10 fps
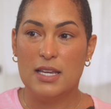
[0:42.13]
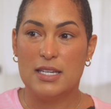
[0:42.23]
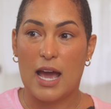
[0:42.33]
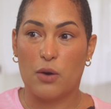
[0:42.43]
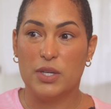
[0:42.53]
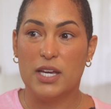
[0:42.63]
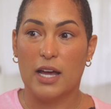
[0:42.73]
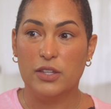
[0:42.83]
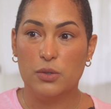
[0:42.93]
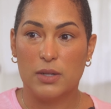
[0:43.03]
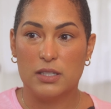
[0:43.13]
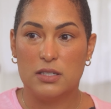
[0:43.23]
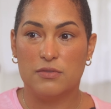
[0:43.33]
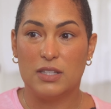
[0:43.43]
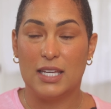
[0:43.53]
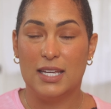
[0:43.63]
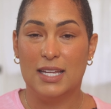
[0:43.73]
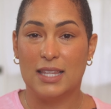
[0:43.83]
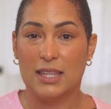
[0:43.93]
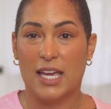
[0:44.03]
Now we got there relatively
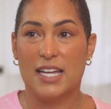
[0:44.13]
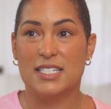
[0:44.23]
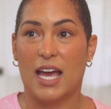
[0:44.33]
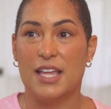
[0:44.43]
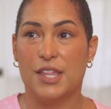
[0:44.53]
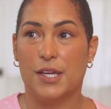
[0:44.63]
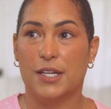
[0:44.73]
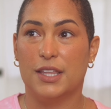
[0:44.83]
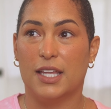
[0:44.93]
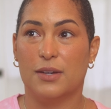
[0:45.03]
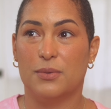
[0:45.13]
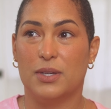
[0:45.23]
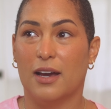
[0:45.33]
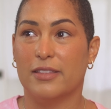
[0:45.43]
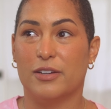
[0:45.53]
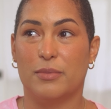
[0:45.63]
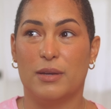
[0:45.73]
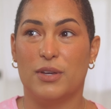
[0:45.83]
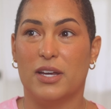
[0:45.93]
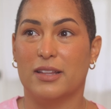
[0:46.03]
late. I think that we got there
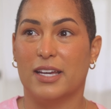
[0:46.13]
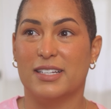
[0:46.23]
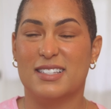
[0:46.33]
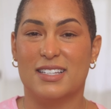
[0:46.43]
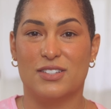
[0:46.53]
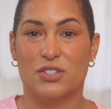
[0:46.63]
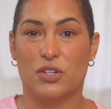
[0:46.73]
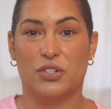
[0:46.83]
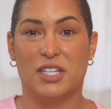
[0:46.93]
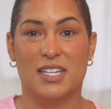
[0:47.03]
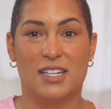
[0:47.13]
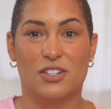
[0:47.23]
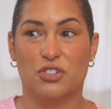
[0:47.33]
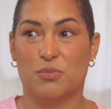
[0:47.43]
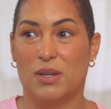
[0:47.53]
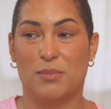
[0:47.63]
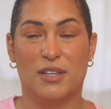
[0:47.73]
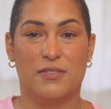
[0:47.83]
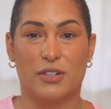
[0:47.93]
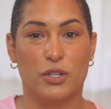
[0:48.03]
maybe at like 6:30-ish, maybe
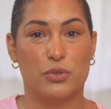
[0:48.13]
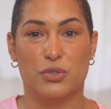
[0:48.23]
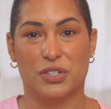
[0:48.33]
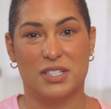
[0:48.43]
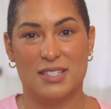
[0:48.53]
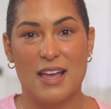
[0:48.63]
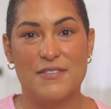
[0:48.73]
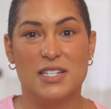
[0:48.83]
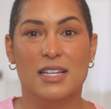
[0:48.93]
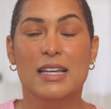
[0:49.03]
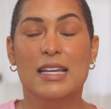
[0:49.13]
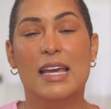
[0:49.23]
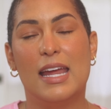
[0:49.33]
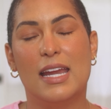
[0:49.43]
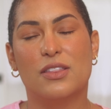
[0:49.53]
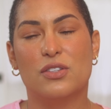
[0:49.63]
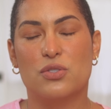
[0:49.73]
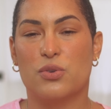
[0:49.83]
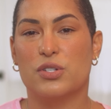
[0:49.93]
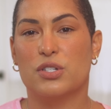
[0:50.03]
even closer to 7, and the
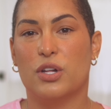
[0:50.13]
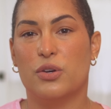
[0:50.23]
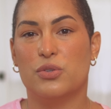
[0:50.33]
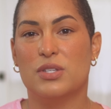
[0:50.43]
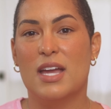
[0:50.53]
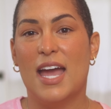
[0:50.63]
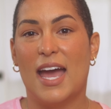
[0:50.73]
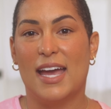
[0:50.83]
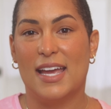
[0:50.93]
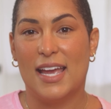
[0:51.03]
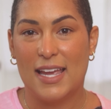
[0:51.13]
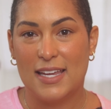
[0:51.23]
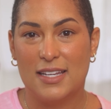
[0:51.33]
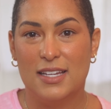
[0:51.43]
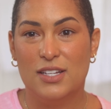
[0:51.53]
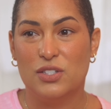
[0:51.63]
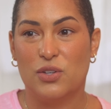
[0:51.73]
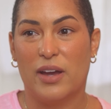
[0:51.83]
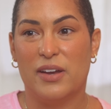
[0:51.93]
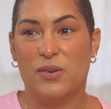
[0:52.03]
stores closed at 8.
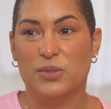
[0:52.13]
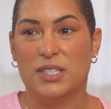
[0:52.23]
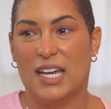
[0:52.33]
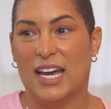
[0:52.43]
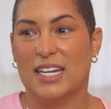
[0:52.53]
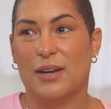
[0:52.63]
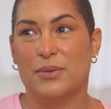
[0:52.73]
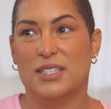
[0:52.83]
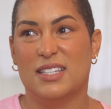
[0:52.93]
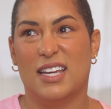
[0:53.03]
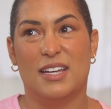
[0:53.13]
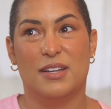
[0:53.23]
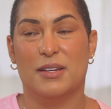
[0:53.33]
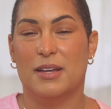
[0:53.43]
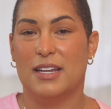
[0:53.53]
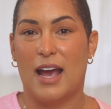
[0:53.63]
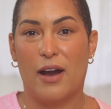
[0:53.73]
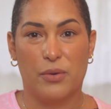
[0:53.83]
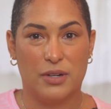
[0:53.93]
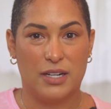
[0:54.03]
So I only had, I would say, an
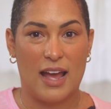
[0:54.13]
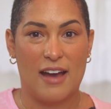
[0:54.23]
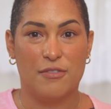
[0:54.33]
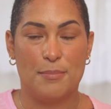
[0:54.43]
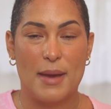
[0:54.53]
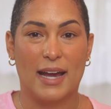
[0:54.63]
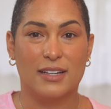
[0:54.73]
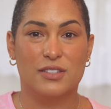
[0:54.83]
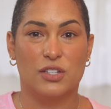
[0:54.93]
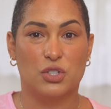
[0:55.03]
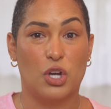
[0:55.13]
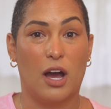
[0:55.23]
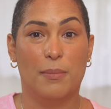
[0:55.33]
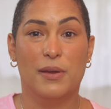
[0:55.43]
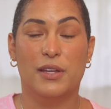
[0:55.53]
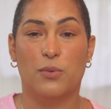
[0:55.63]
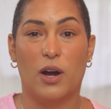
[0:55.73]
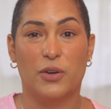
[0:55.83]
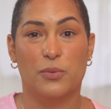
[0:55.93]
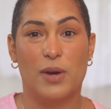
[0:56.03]
hour and a half max to shop and
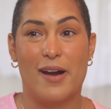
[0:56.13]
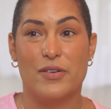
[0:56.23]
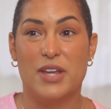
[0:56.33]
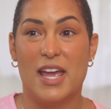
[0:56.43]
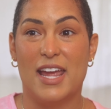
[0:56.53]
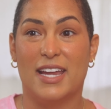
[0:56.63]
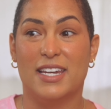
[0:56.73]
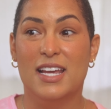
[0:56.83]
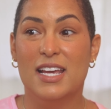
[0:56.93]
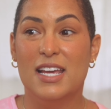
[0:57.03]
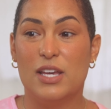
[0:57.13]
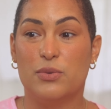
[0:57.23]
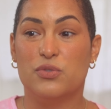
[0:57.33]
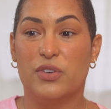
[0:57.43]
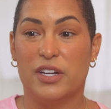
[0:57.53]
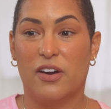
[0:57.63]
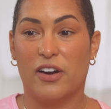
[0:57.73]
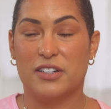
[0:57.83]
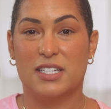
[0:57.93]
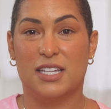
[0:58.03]
walk around, and it was very
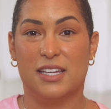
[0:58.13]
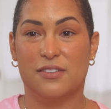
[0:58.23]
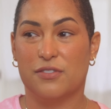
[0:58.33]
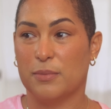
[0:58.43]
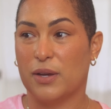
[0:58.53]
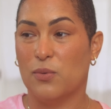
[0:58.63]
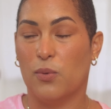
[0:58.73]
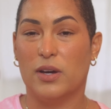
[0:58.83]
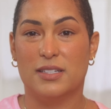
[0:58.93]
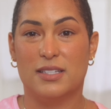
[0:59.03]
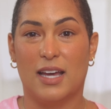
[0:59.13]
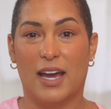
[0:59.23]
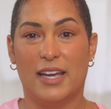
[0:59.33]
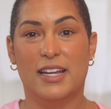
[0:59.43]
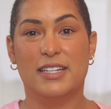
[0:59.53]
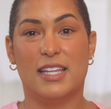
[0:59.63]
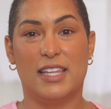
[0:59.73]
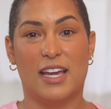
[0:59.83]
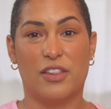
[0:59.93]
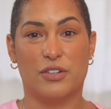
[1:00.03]
hard to get from like one side to
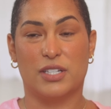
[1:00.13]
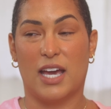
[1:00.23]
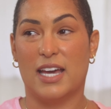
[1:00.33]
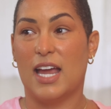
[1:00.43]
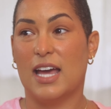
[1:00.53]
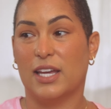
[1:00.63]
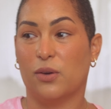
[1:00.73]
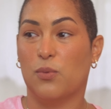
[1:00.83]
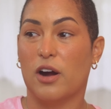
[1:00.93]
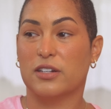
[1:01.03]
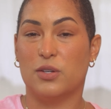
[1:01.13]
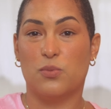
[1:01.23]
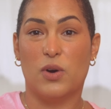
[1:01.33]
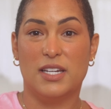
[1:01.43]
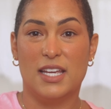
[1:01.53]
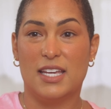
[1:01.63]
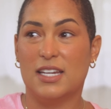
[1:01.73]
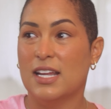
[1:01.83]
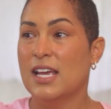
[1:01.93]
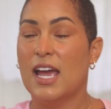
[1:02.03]
the other side. I like walked to one
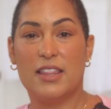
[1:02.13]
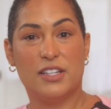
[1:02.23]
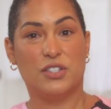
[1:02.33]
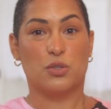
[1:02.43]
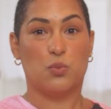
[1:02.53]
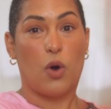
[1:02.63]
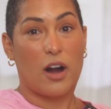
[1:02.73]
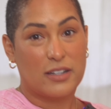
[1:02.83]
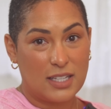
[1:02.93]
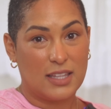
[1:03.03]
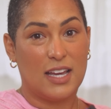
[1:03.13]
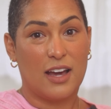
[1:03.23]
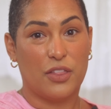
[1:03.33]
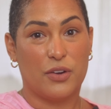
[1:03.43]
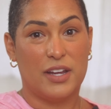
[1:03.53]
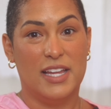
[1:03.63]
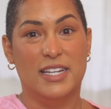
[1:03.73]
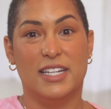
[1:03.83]
end and then just walked to the other end